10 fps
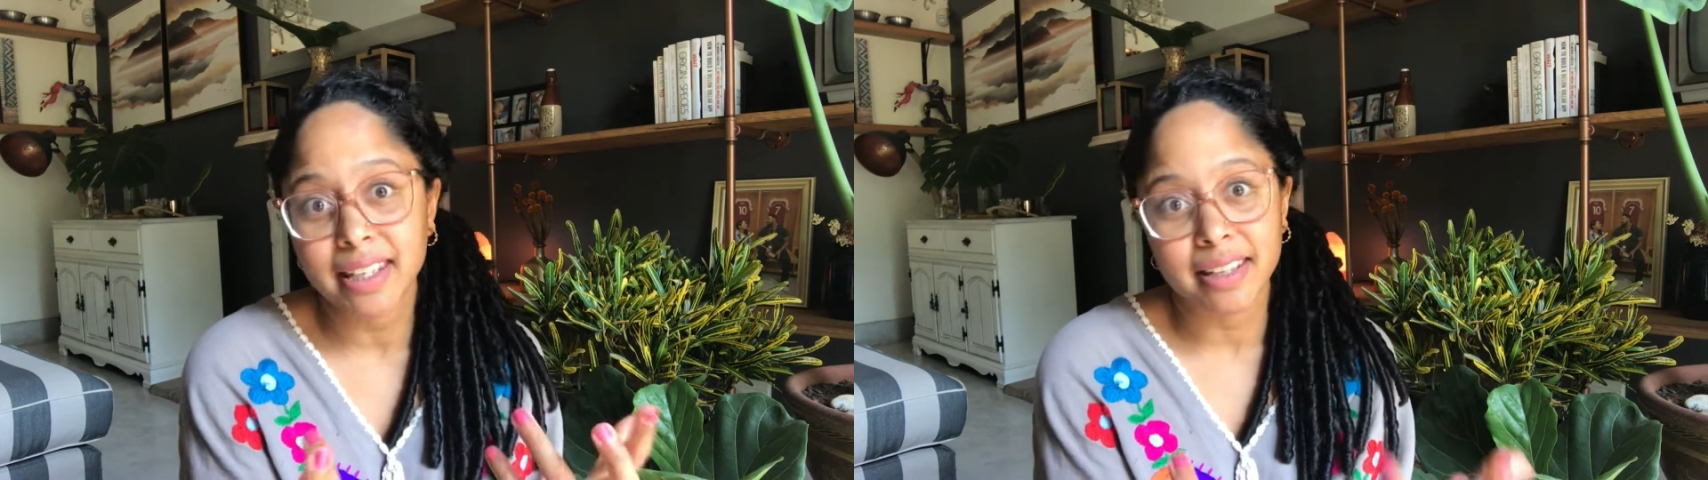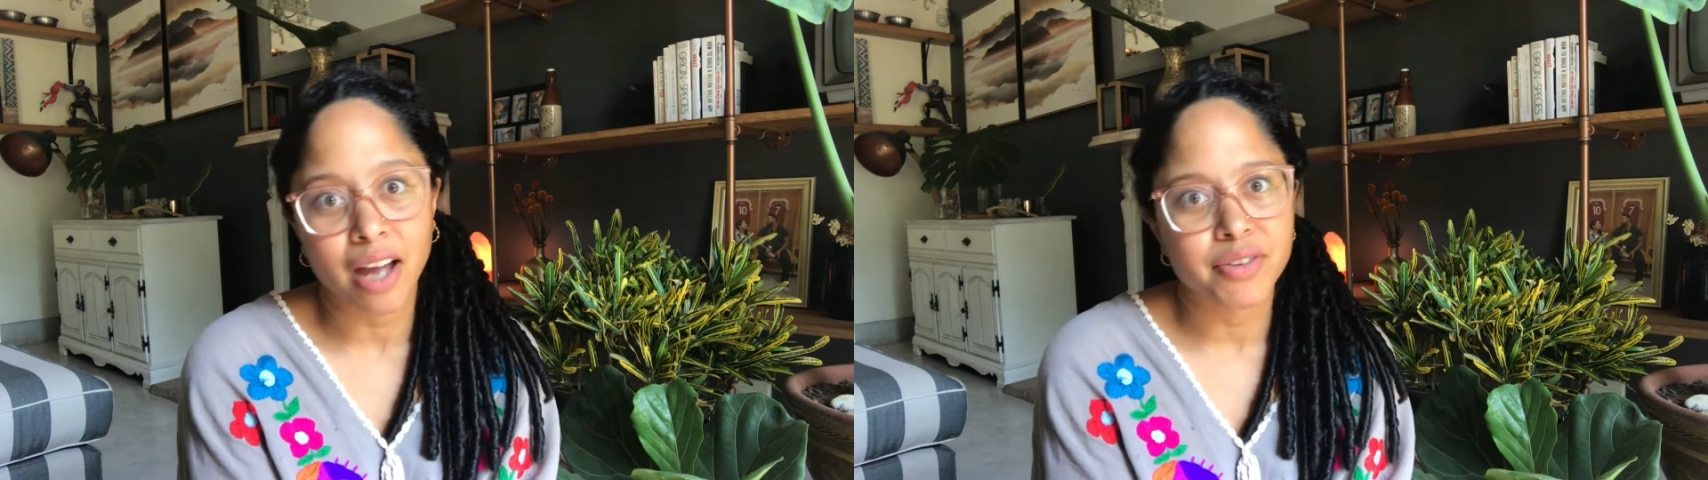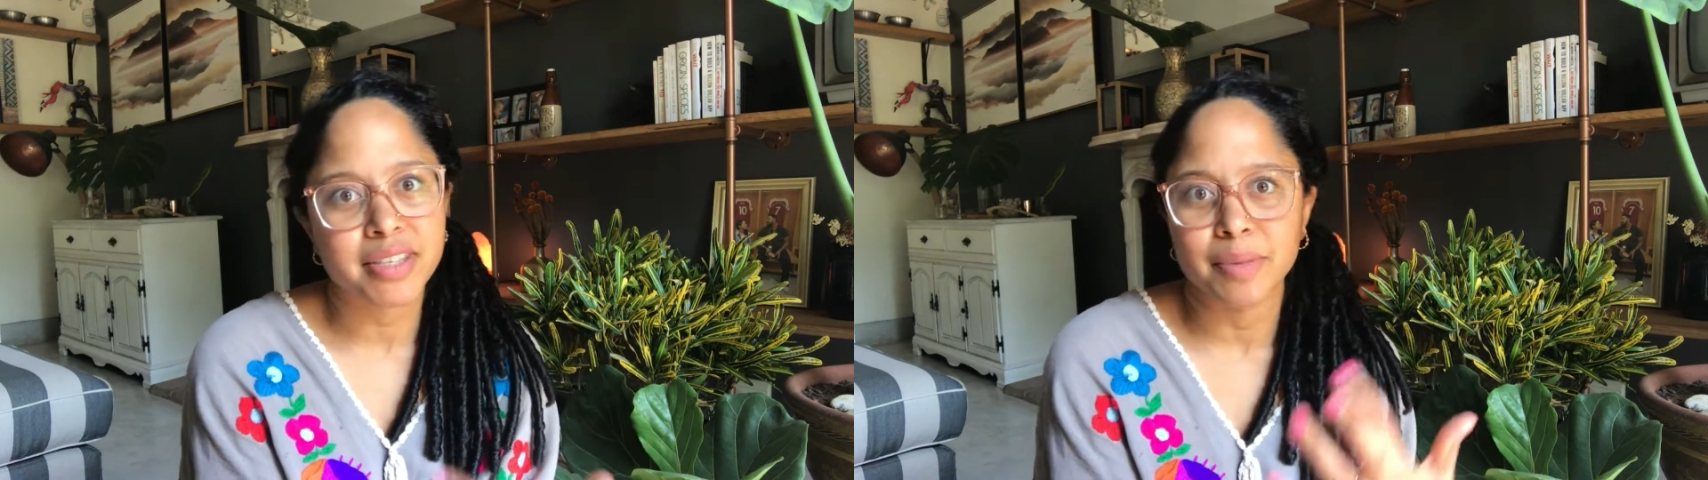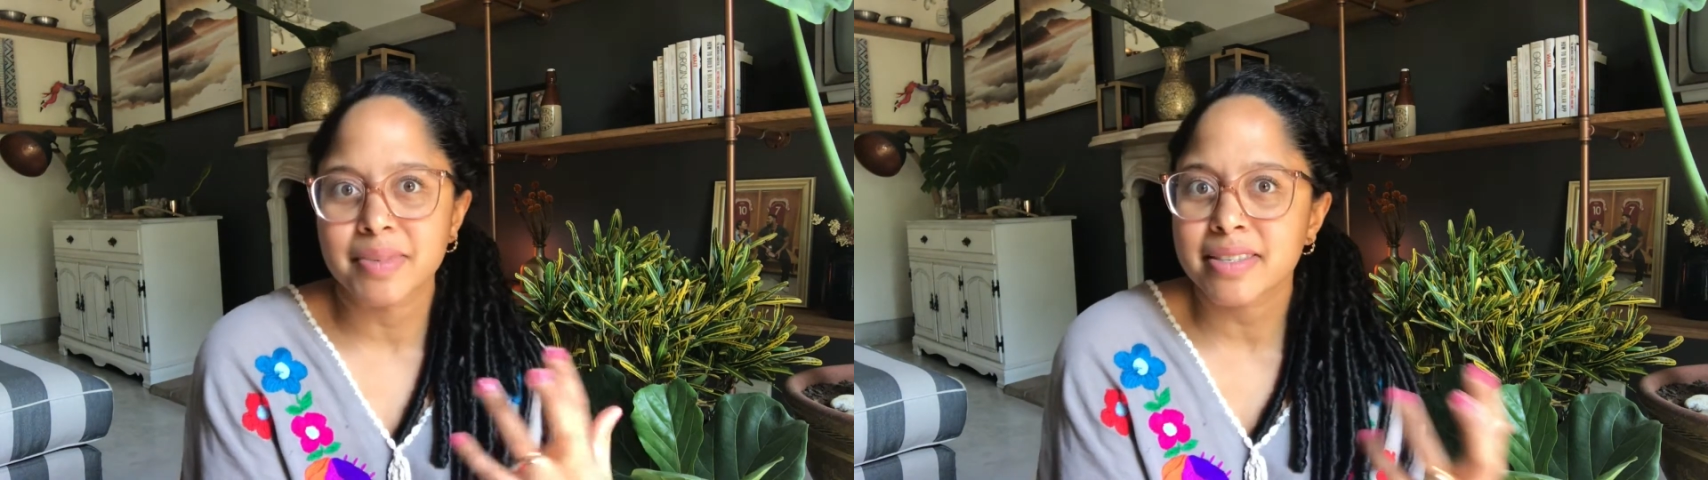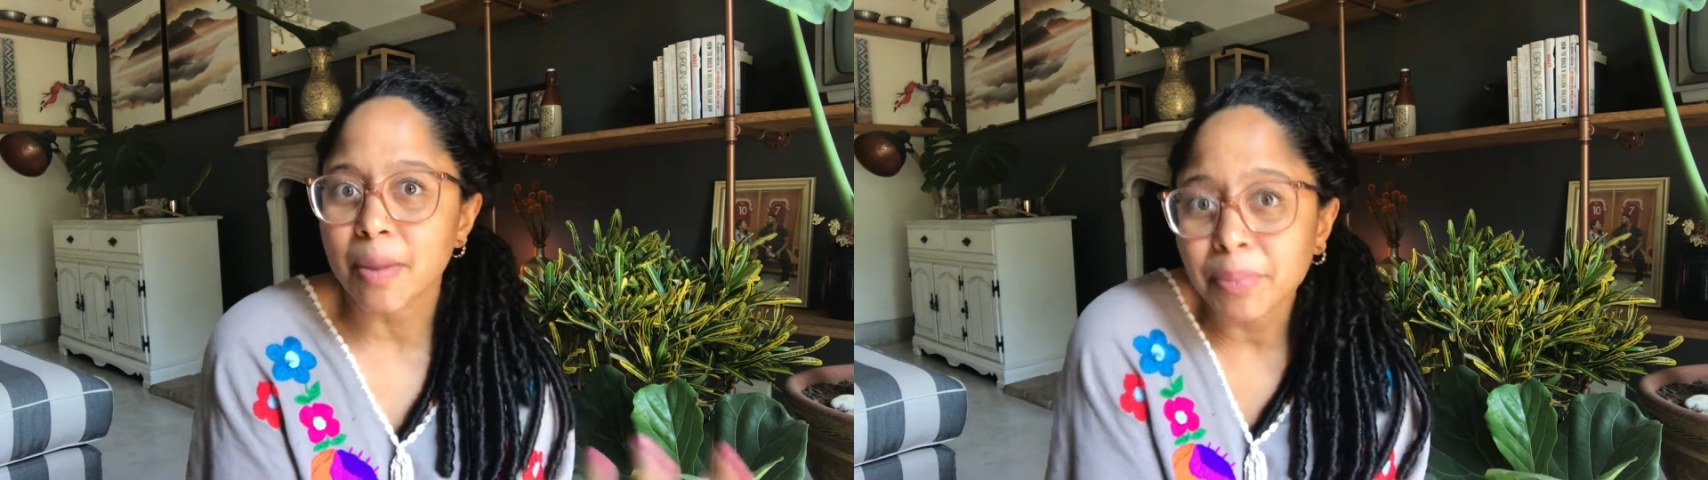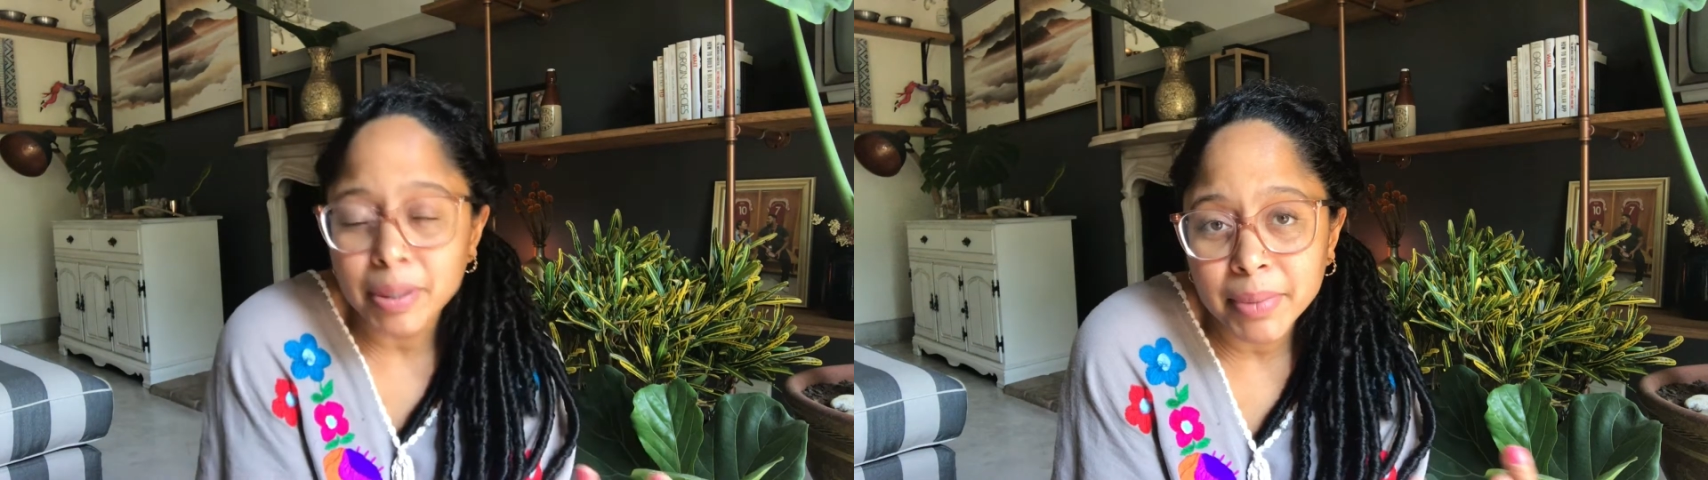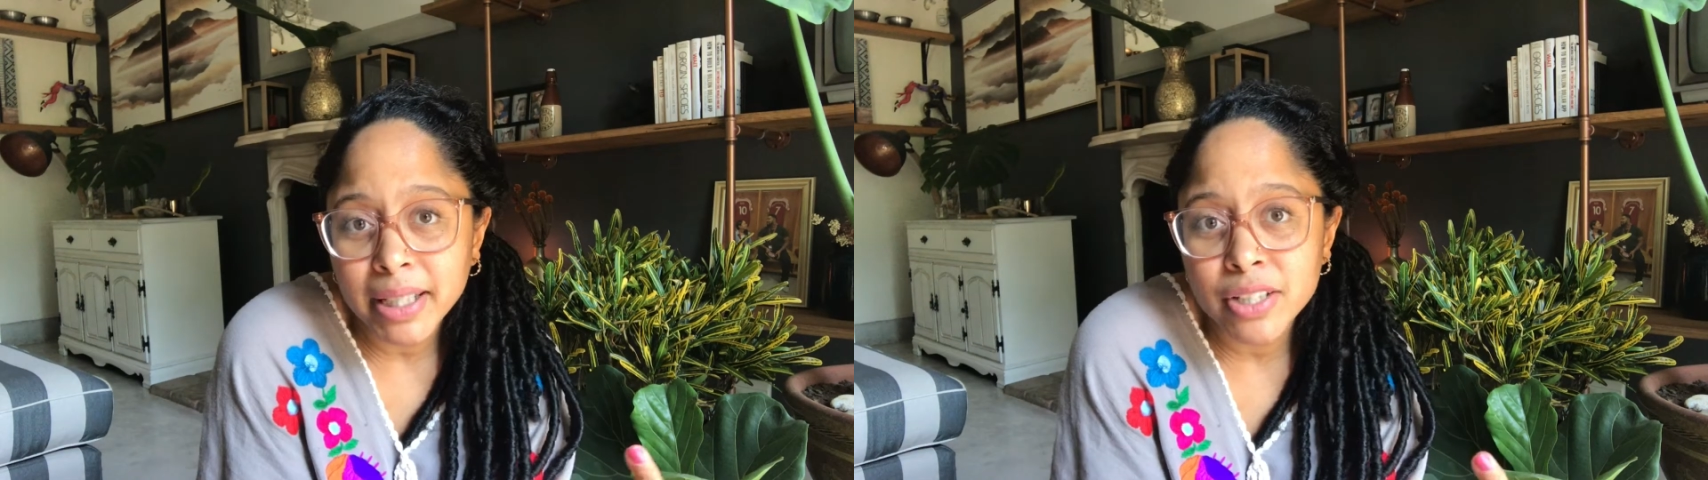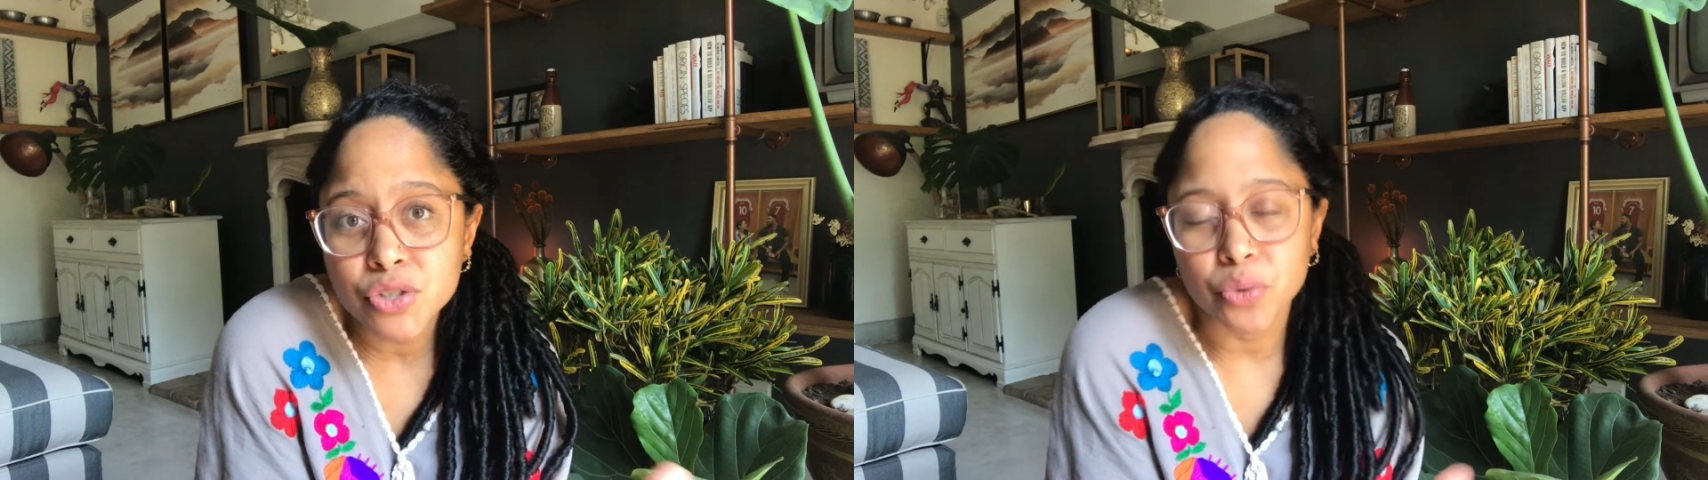calcium supplement